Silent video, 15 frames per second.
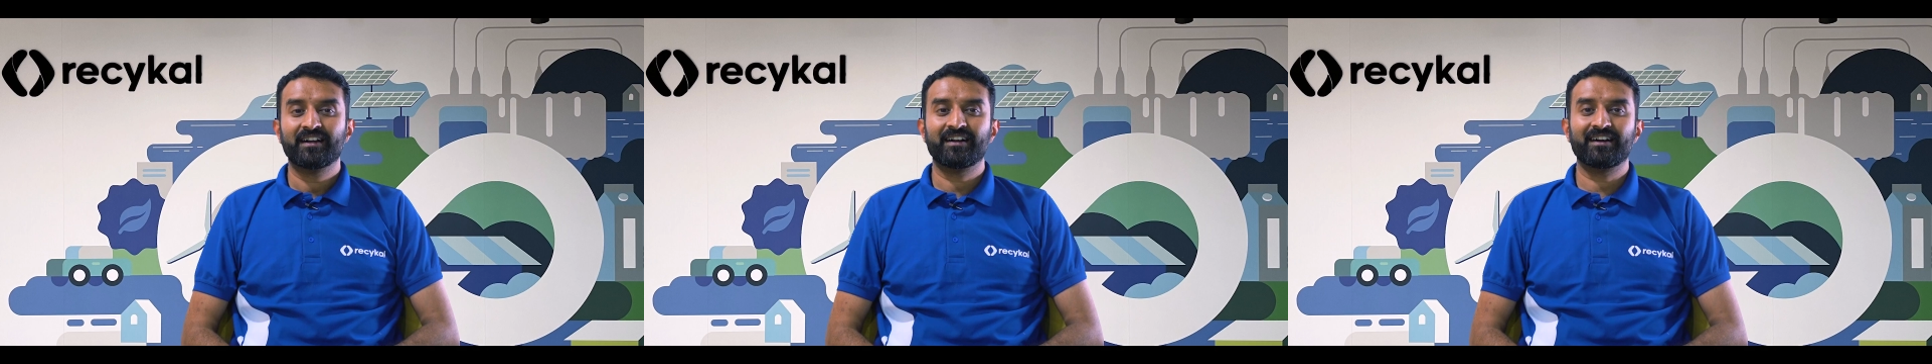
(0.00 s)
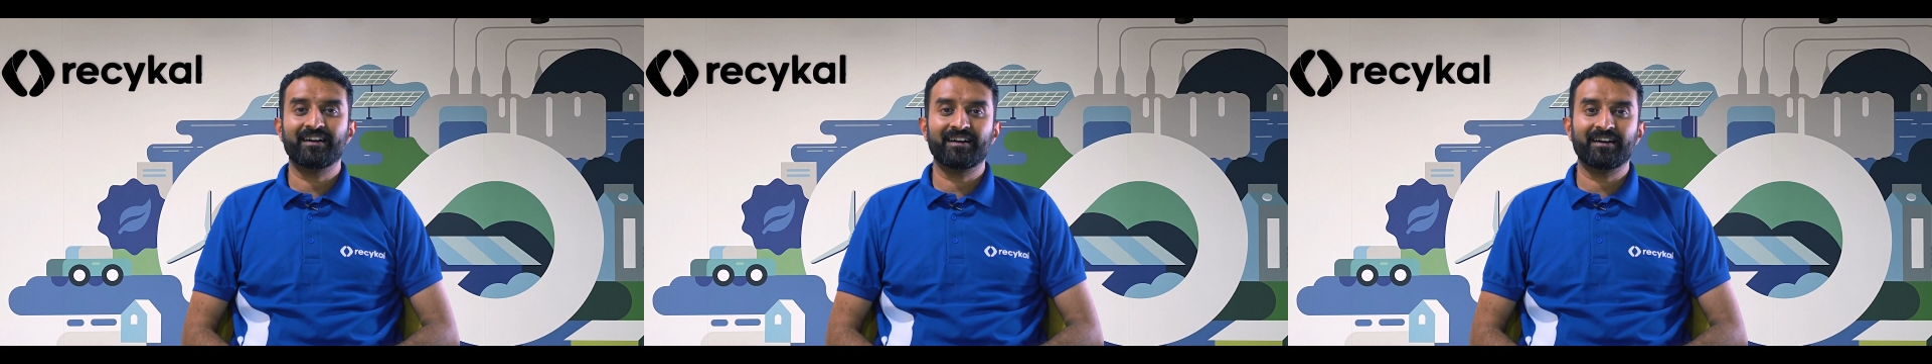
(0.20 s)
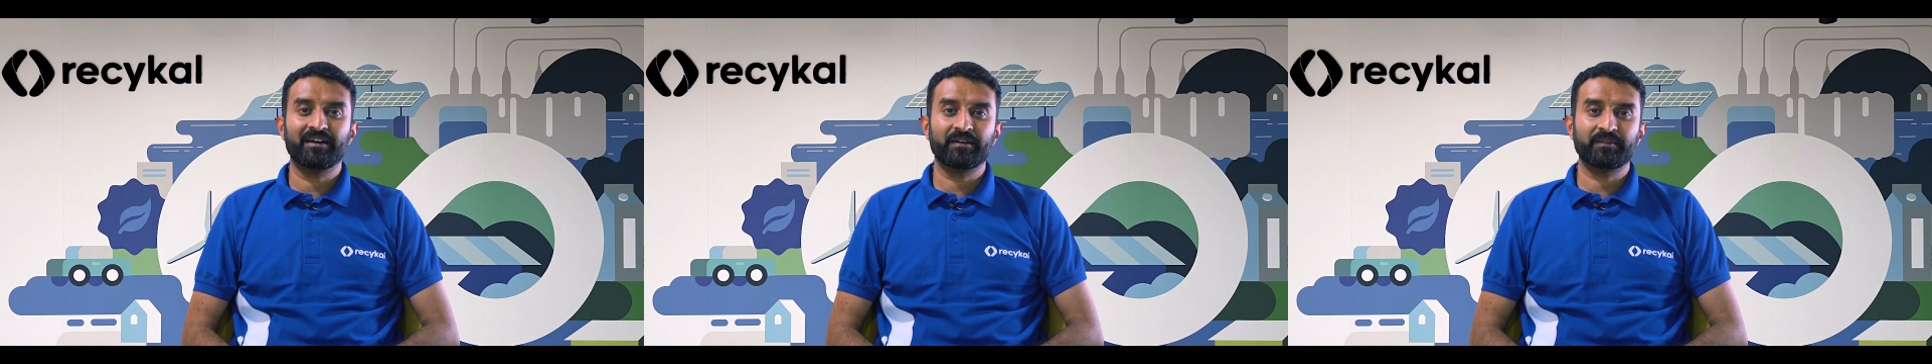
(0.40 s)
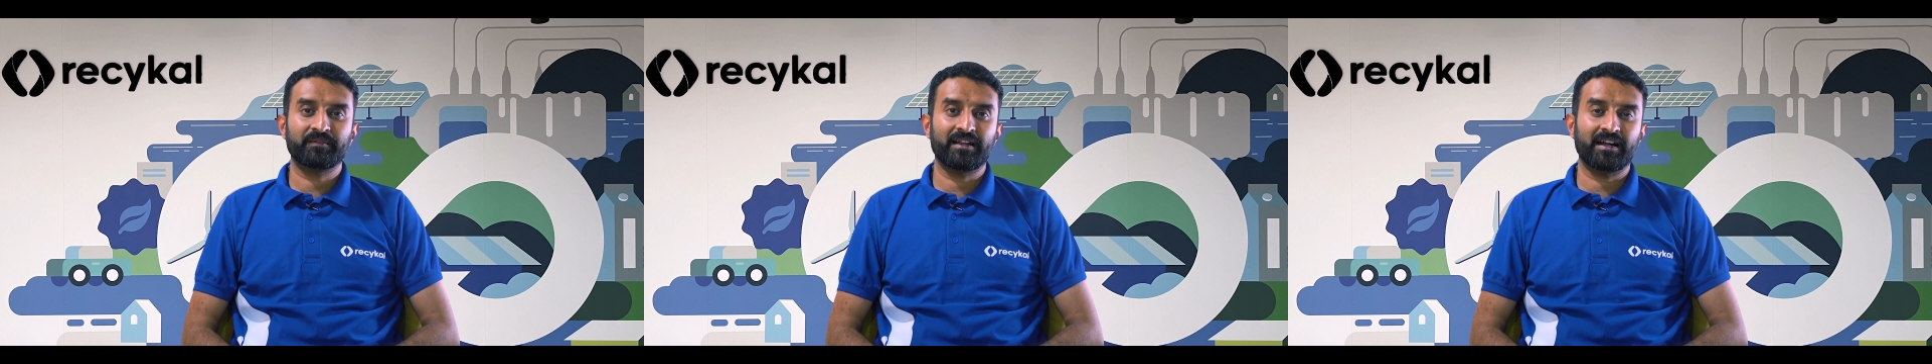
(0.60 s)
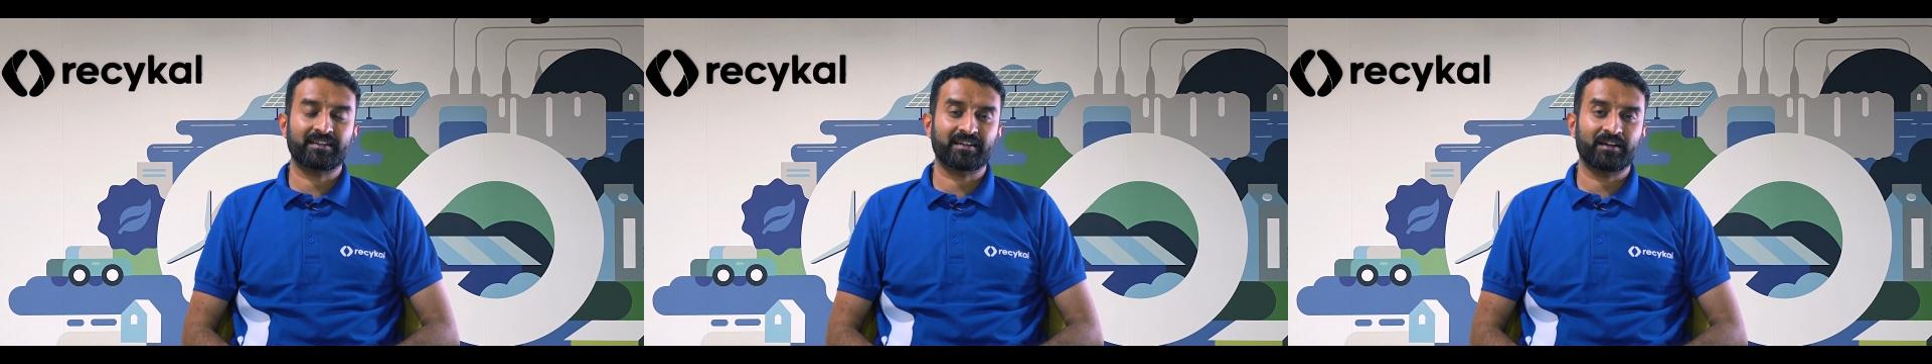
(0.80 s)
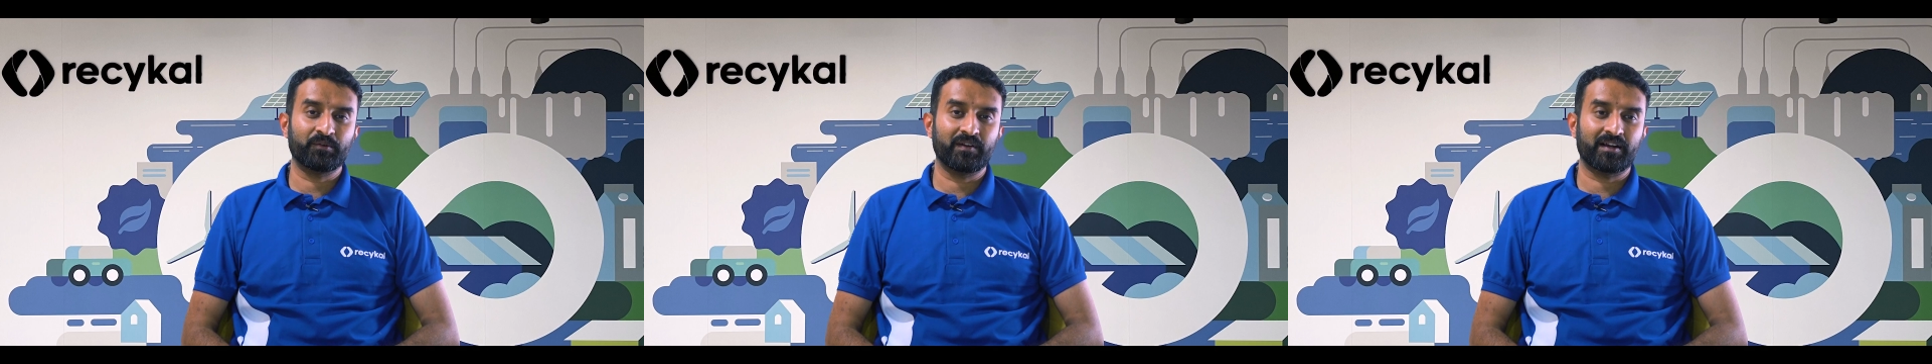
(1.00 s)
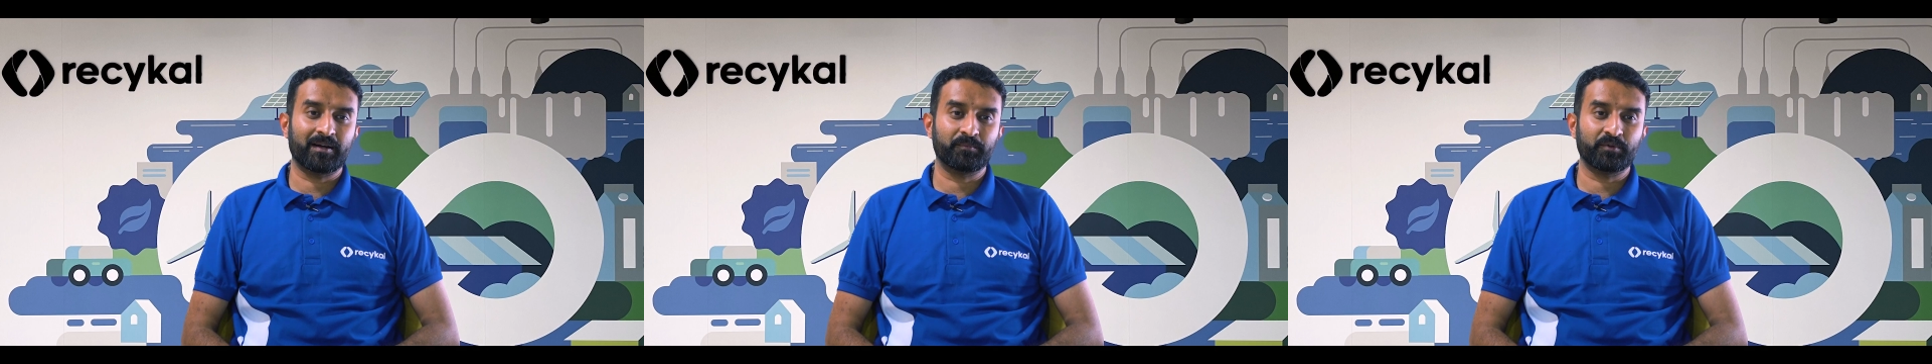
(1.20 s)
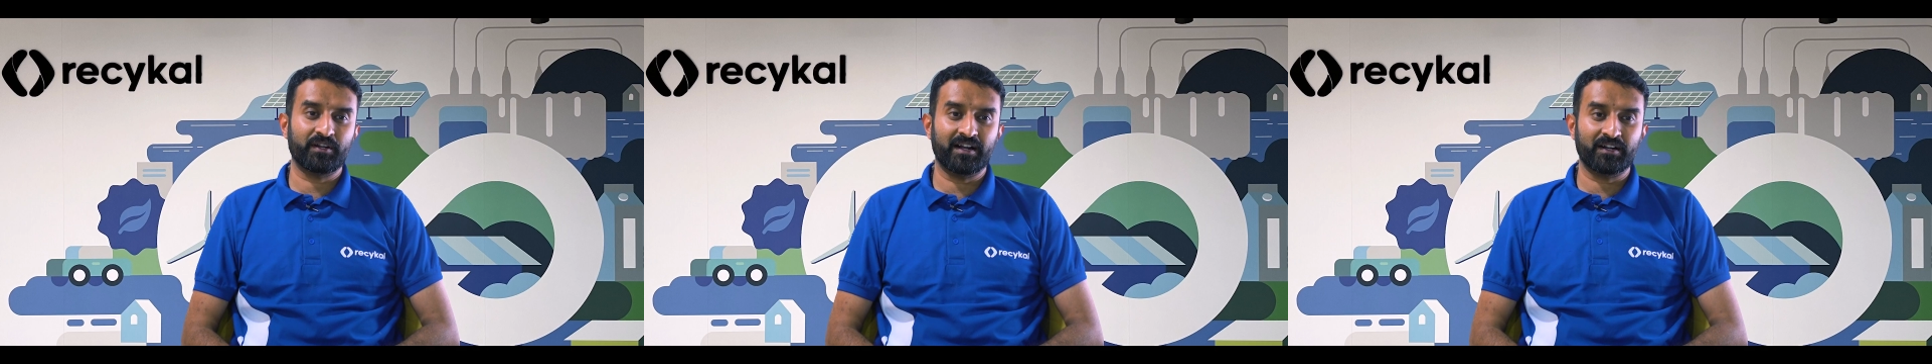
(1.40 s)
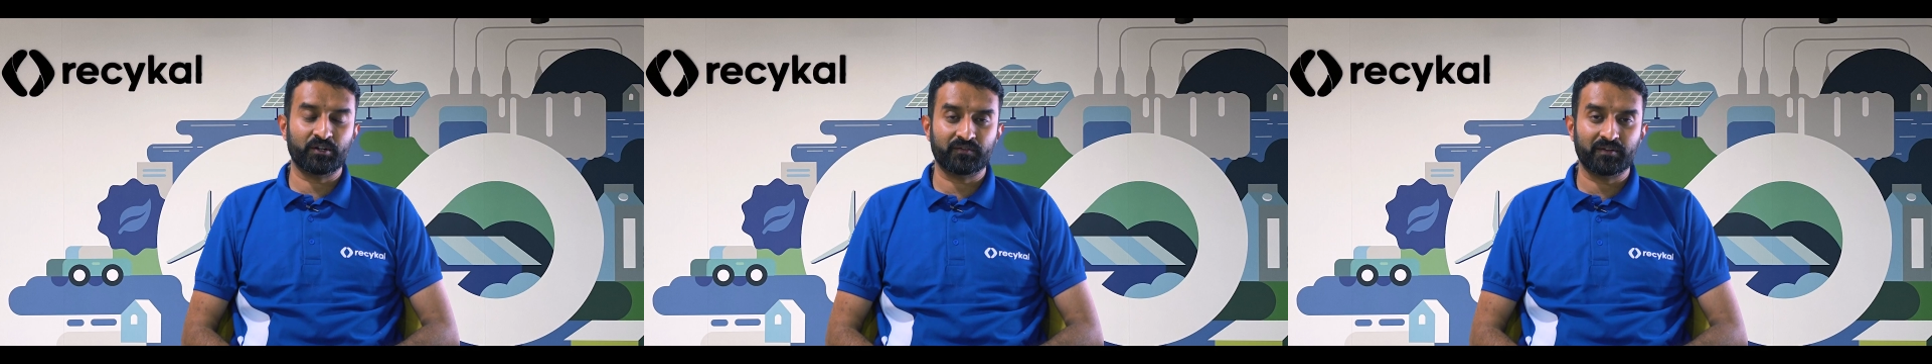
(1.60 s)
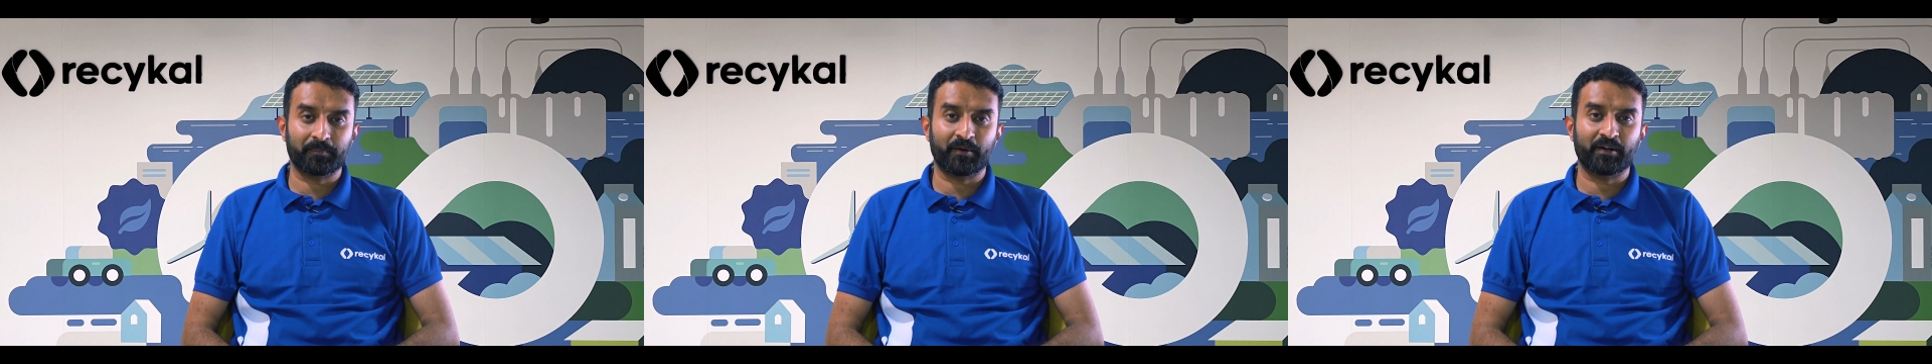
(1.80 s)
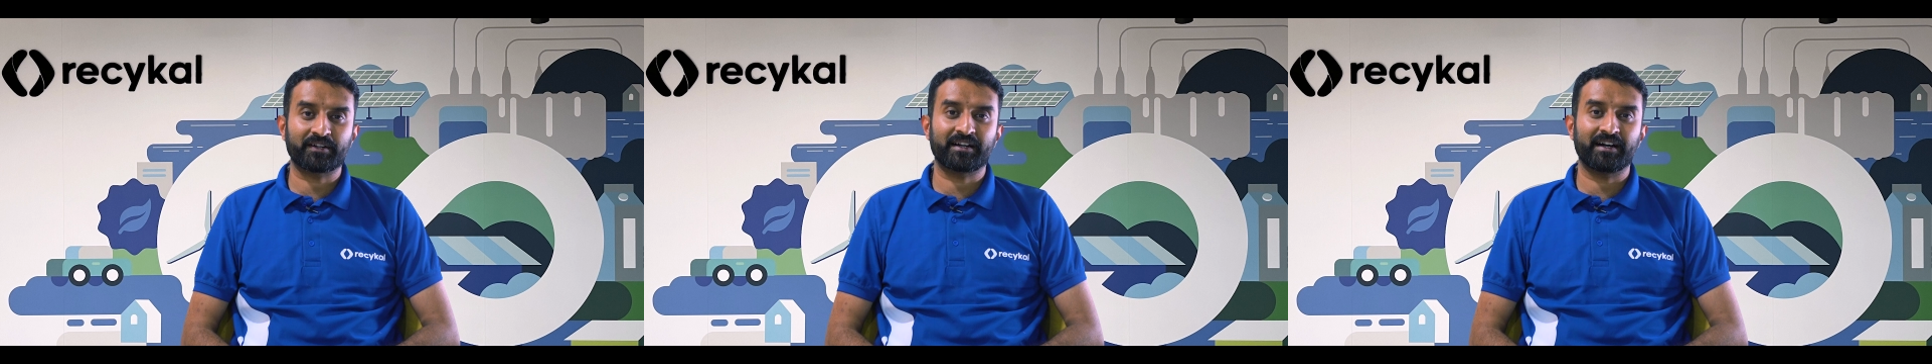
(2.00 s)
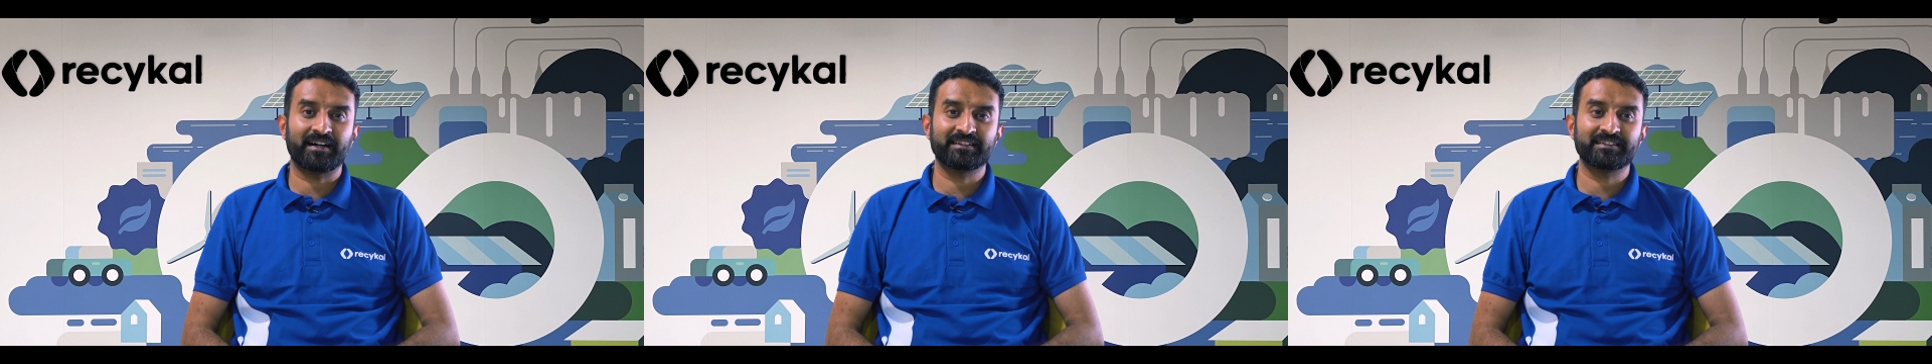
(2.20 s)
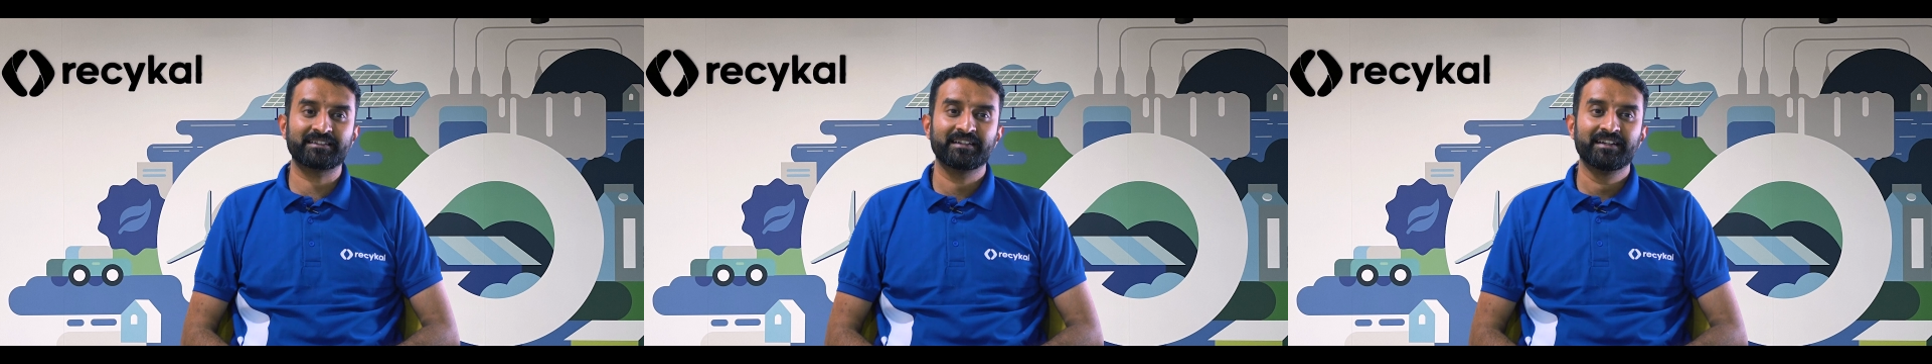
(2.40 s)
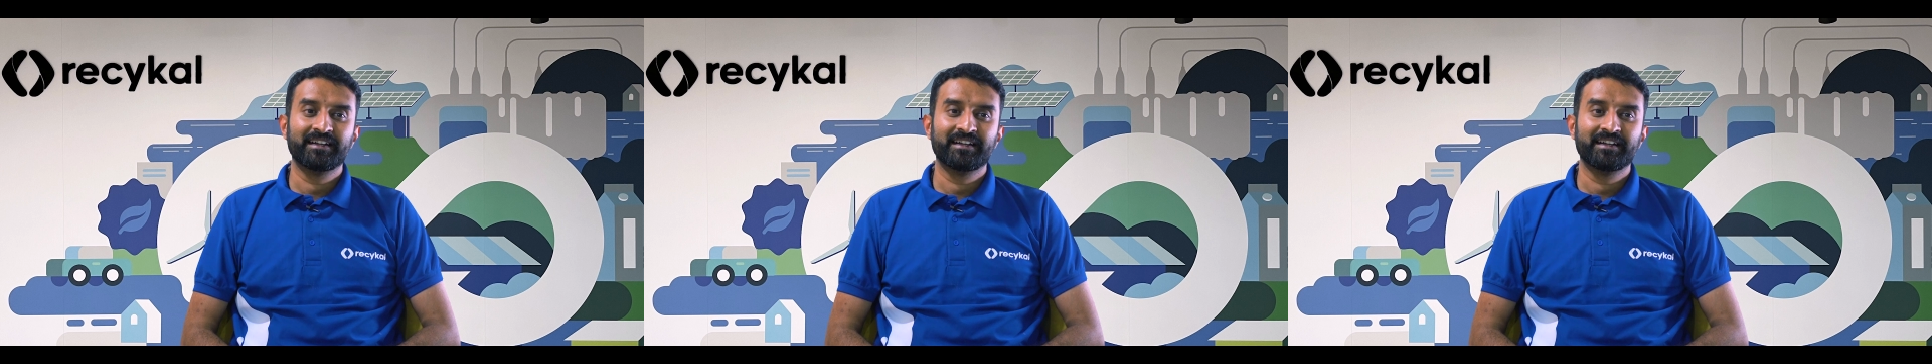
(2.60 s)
That's how we come to the end of the podcast,